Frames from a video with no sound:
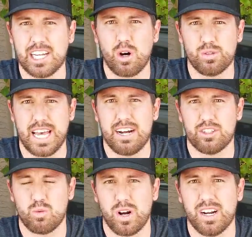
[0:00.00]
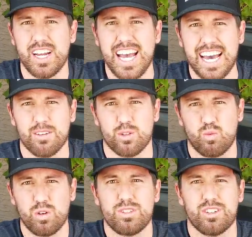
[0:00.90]
and goes elsewhere, and those
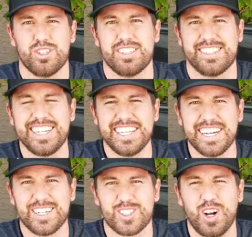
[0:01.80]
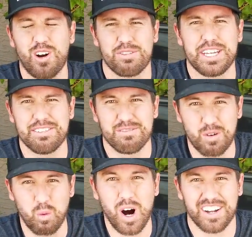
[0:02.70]
roots are just sitting there starving
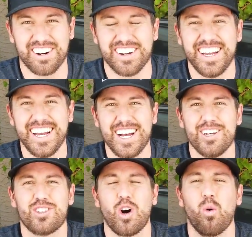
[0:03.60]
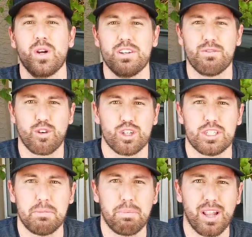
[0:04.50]
for water. So when you
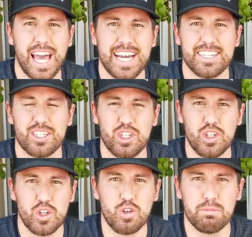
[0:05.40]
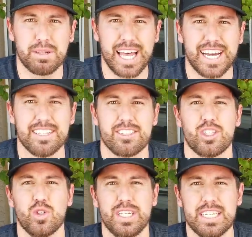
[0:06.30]
first plant new plants,
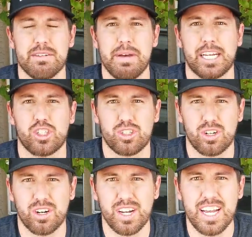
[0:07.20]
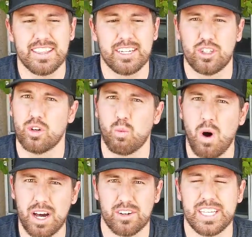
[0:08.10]
you need to make sure that you're
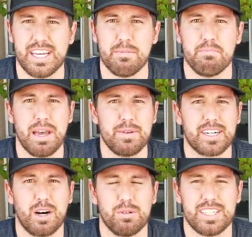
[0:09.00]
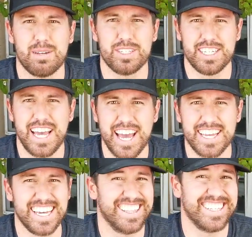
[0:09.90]
watering them, maybe a couple times a
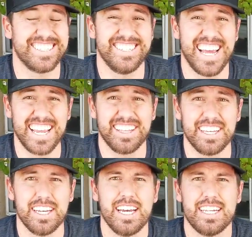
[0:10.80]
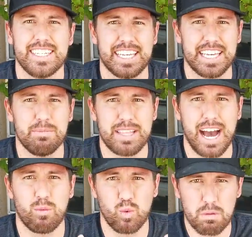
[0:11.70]
day, at least daily, to keep
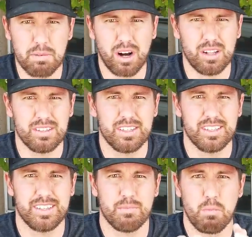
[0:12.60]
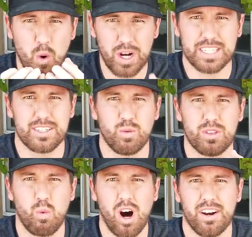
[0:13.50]
that root ball moist
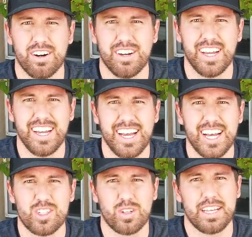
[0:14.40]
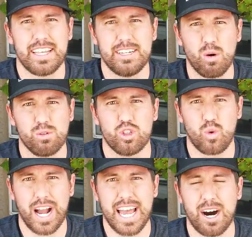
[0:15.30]
with water so that they don't
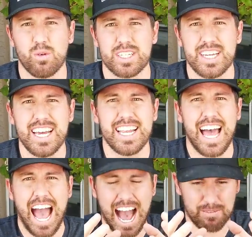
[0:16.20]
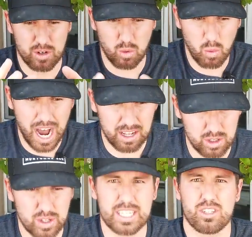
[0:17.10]
dry out. After a while,
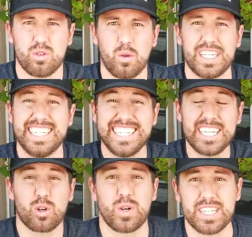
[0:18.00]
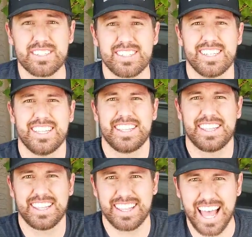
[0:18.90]
you can slowly decrease
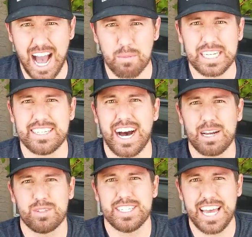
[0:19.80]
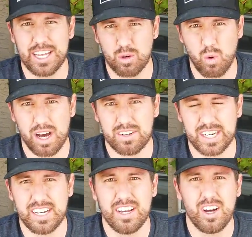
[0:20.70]
how many times a day you're
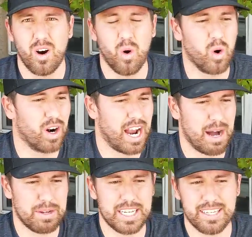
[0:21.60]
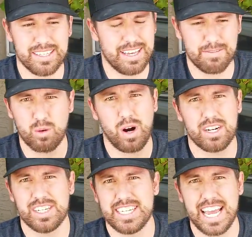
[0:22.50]
watering, or how many, if you're
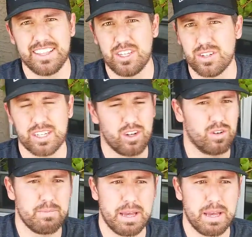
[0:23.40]
watering daily, you can go to